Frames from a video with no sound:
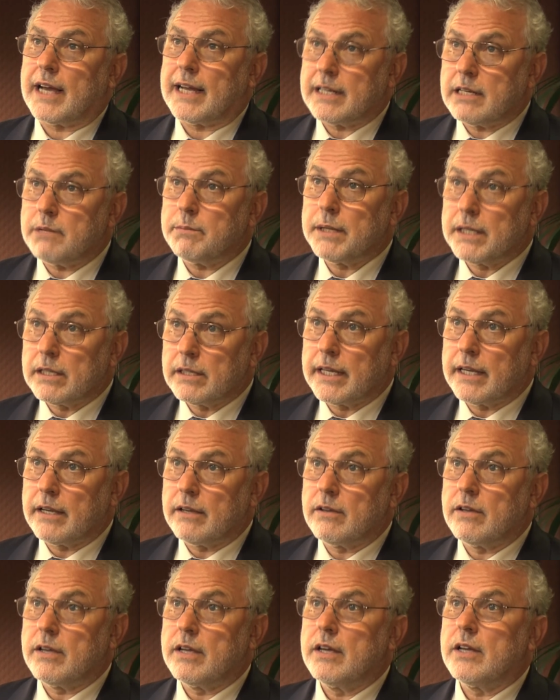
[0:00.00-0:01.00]

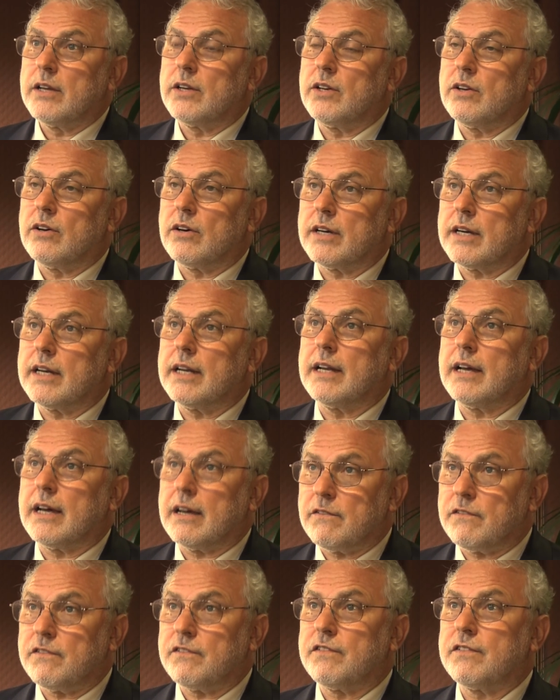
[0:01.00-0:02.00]
underbuilding, not
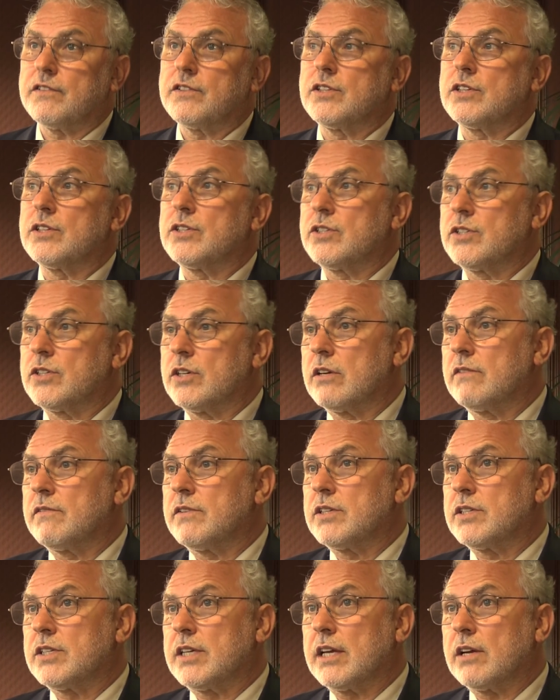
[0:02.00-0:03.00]
enough to
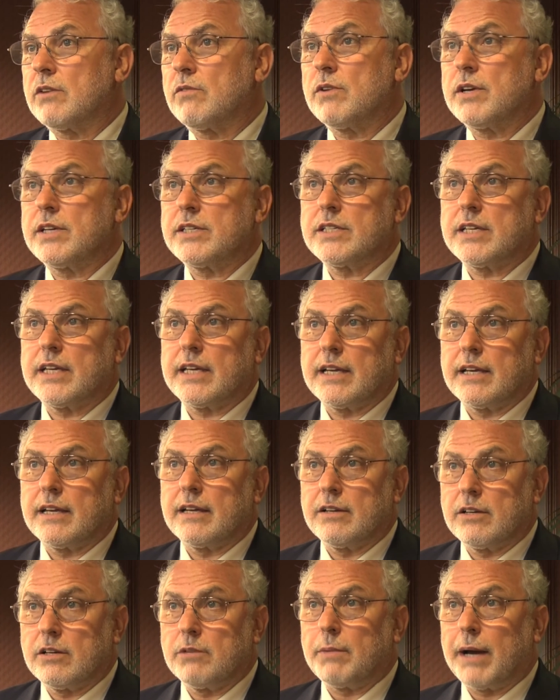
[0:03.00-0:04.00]
service increasing
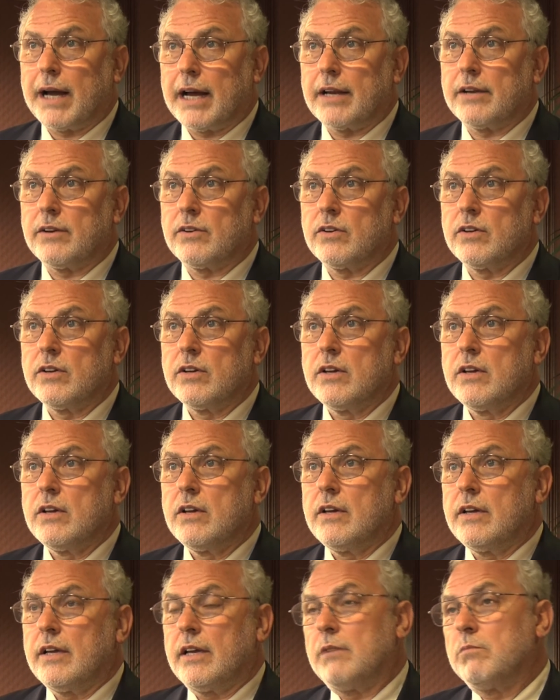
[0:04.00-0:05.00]
demand
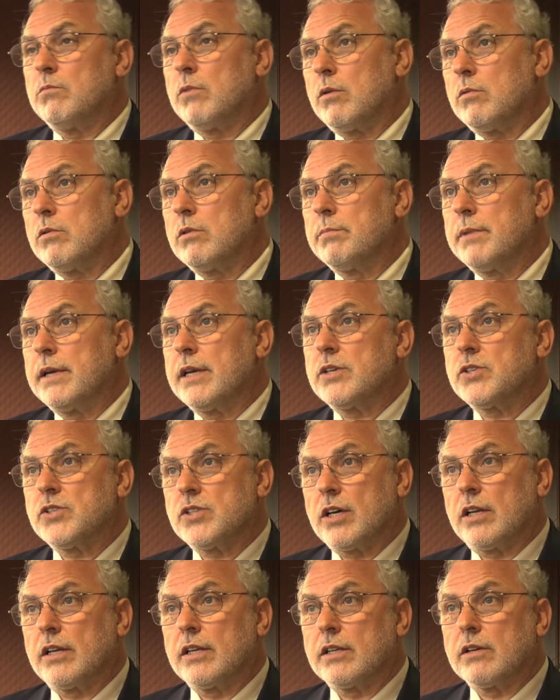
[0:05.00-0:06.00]
in what will be a
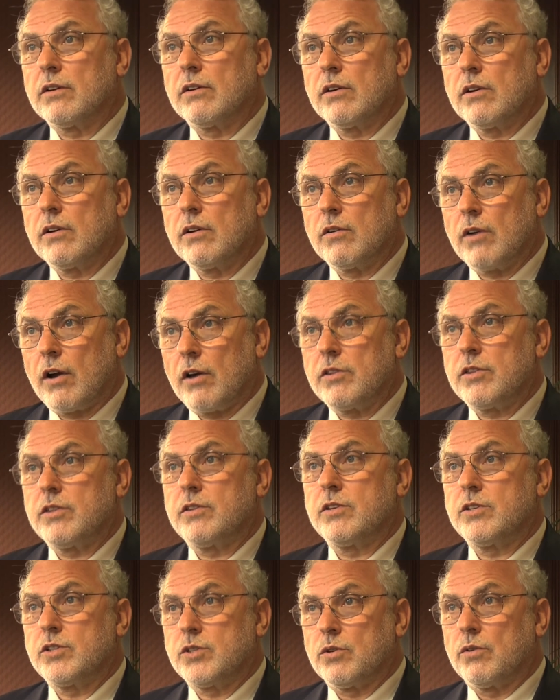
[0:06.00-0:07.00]
solid
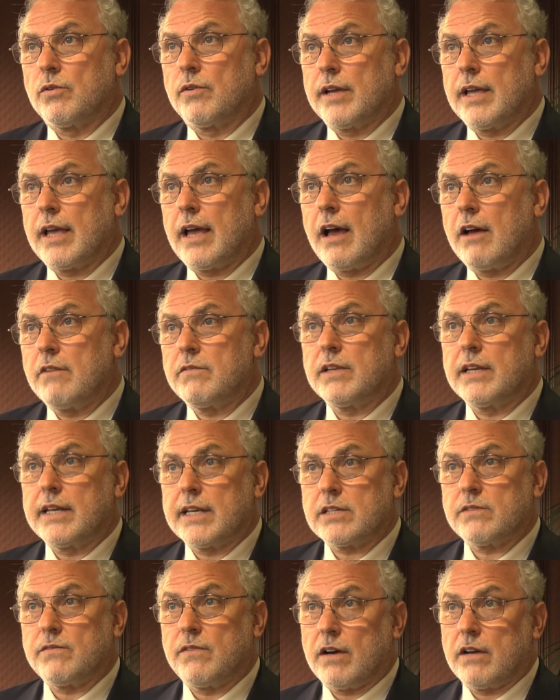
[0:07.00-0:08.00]
growth story over the
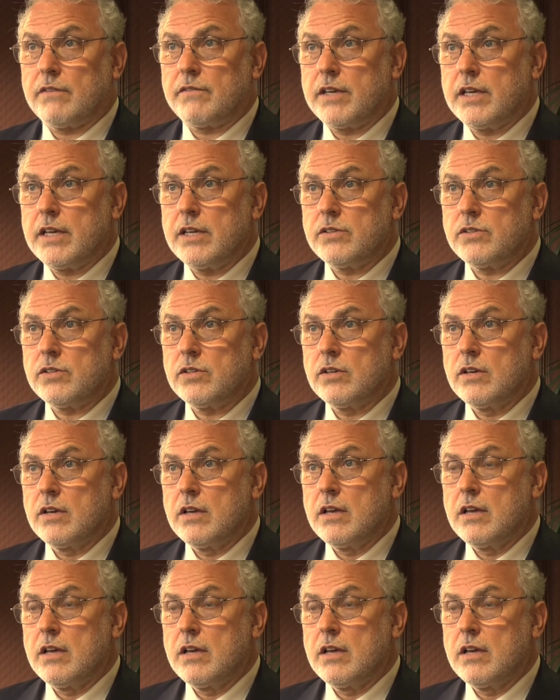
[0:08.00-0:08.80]
next 5 years.